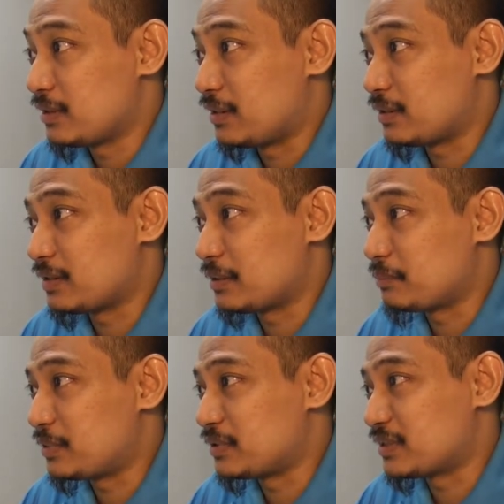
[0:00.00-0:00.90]
and
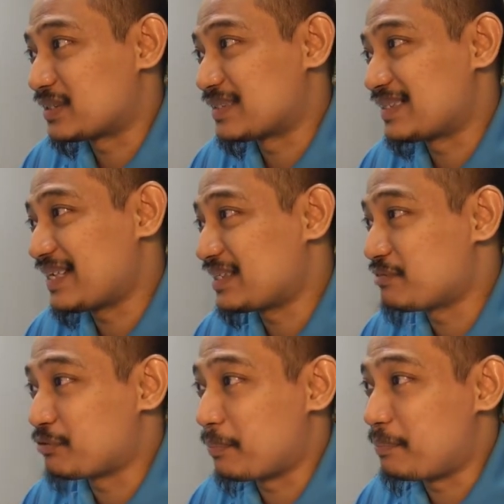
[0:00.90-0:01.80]
then Bill Gates
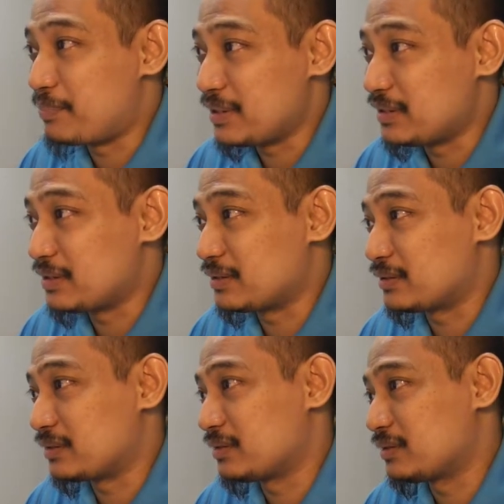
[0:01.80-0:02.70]
94
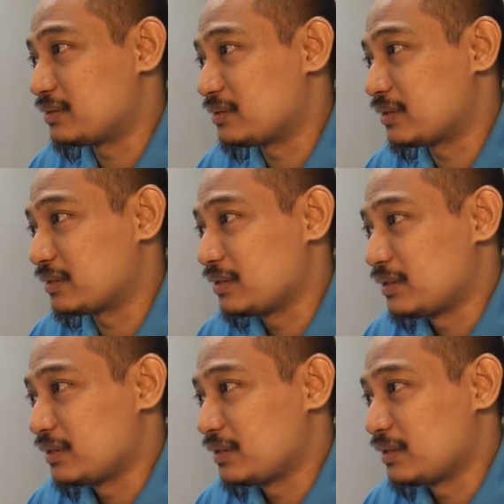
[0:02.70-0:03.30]
billion, right?